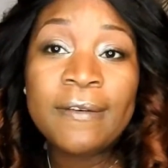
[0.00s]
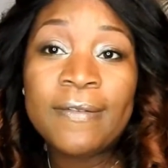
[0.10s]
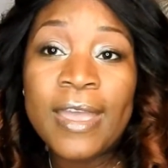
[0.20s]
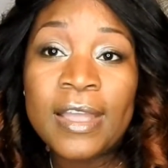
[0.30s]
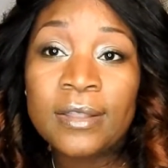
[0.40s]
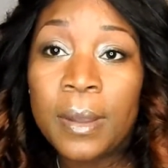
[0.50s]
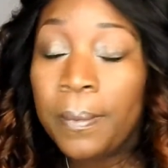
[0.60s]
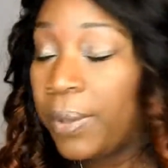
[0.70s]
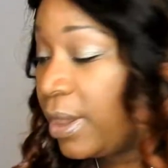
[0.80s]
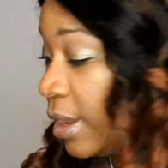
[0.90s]
effect,
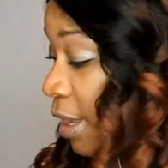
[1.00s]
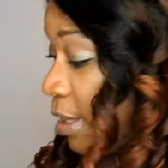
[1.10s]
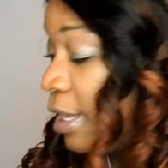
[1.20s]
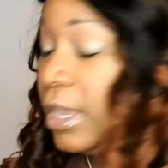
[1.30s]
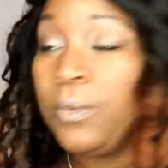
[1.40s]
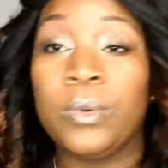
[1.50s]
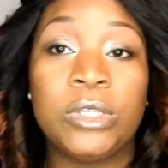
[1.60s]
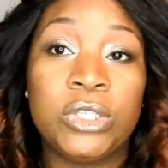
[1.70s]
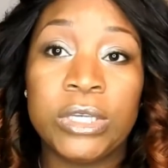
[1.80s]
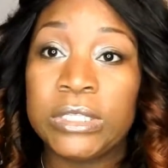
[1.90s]
but it
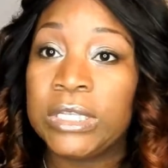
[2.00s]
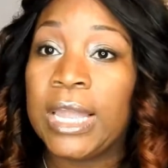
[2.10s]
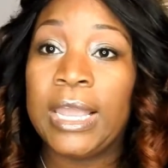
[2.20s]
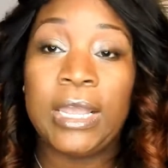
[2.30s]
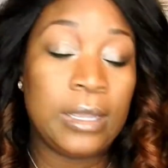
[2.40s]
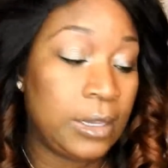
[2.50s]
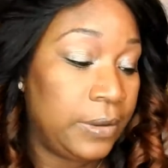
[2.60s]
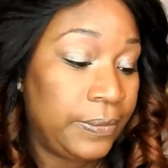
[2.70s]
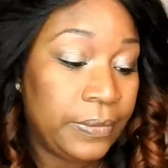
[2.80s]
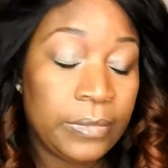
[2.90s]
was just like,
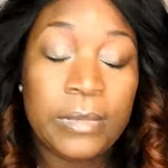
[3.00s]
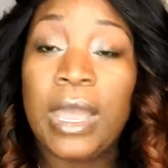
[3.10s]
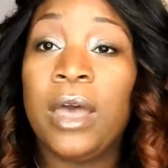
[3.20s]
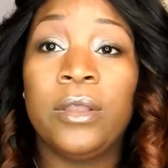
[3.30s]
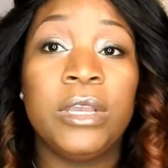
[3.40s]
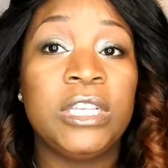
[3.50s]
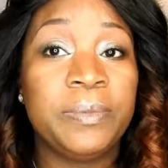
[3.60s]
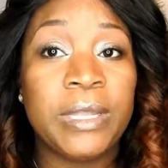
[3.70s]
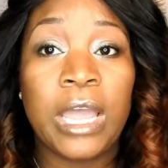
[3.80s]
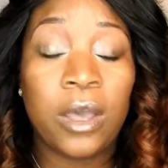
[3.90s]
I don't know, it's
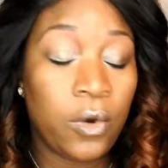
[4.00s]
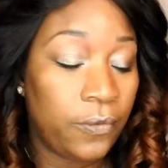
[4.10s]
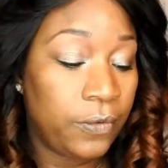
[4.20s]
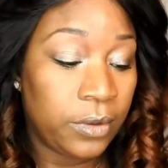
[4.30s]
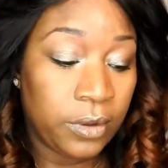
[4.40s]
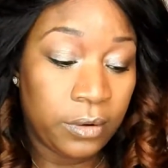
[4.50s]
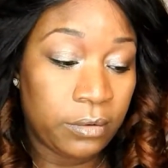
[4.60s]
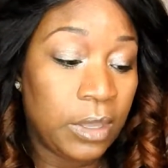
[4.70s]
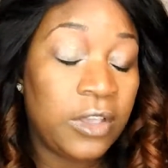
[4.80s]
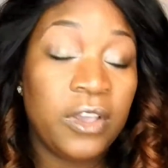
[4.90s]
been like
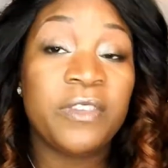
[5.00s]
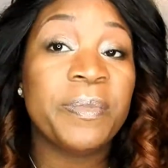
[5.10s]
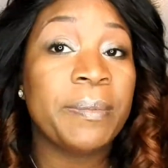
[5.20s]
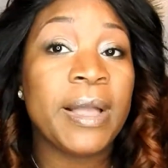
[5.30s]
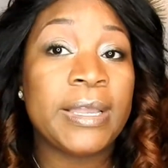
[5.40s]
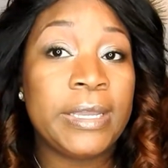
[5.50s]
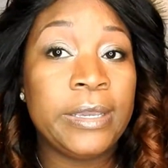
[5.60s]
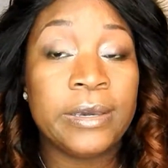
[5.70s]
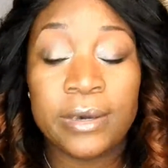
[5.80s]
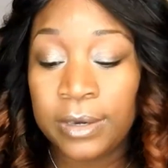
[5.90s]
it's been about a
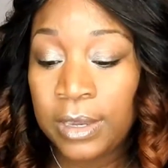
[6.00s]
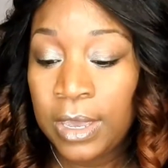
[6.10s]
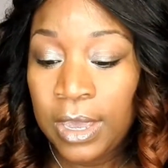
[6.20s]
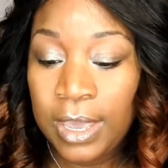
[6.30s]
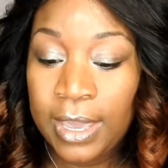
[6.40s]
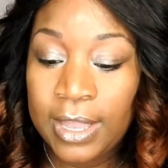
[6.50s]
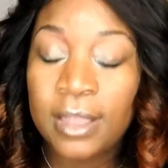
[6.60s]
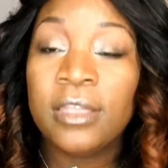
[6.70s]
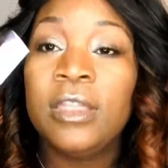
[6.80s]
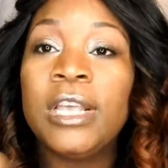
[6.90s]
year. And
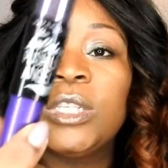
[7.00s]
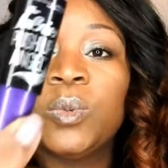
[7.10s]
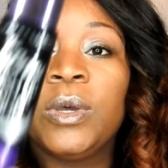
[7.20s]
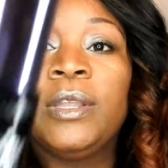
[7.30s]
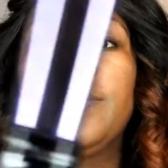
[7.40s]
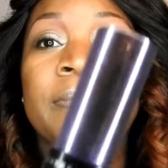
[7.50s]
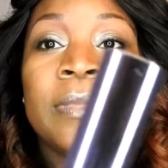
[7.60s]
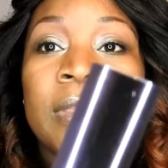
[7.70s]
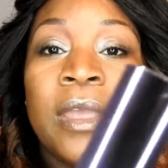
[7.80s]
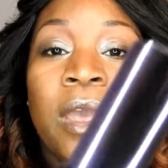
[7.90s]
this one,
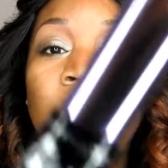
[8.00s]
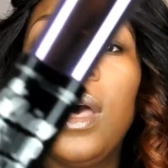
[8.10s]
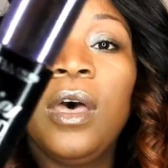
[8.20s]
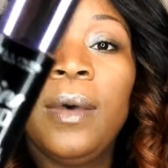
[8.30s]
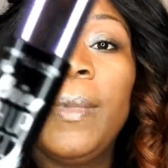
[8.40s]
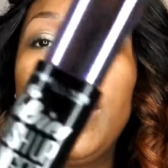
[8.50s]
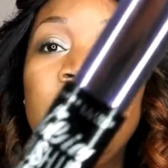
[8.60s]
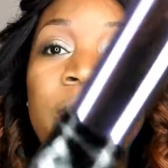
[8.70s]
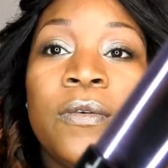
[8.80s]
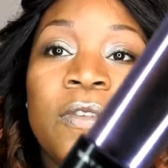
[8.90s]

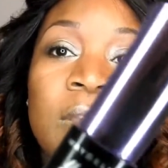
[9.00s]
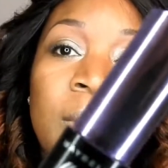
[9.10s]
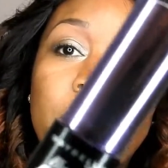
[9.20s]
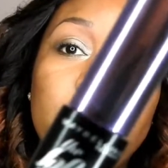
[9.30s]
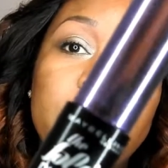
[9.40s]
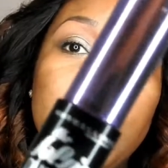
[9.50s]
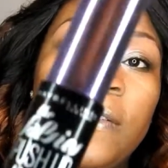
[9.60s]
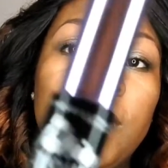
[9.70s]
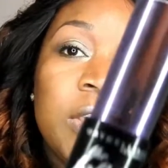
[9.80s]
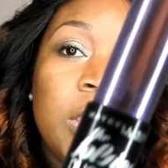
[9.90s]
if you've seen my
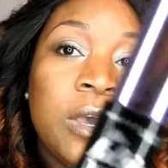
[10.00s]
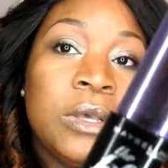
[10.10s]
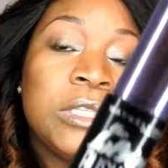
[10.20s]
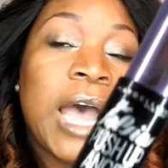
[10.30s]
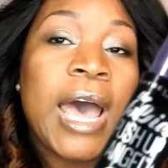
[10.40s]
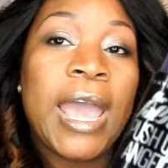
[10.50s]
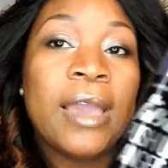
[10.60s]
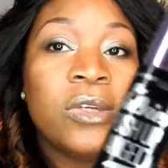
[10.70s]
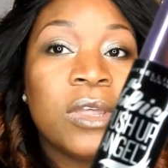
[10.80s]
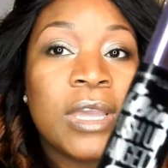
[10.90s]
previous videos, I
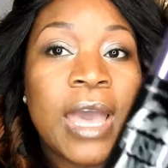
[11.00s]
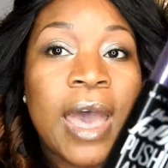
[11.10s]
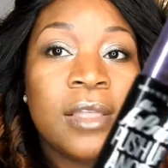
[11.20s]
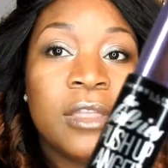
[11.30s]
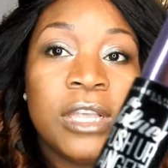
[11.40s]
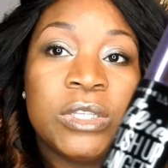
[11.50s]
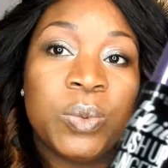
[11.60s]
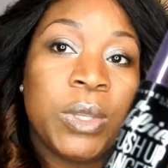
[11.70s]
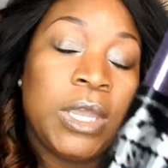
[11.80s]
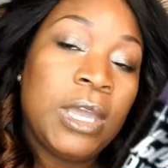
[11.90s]
actually got this
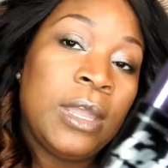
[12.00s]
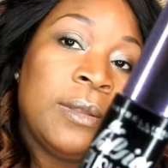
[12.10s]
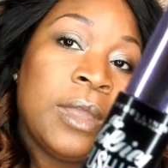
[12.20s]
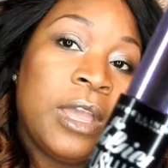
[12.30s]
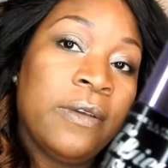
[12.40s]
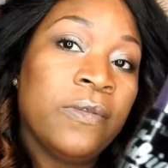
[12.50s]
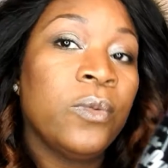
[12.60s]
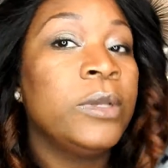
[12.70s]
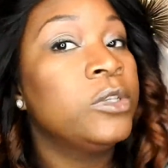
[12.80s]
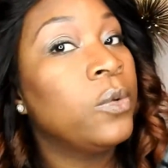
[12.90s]
one in the
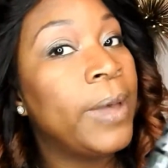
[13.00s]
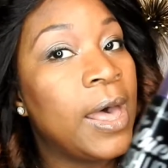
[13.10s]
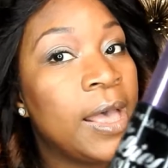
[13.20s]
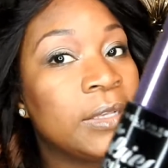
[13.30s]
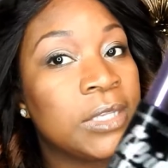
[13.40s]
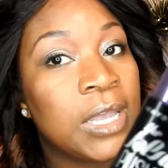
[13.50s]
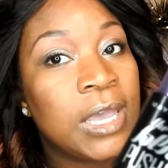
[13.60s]
influencer box.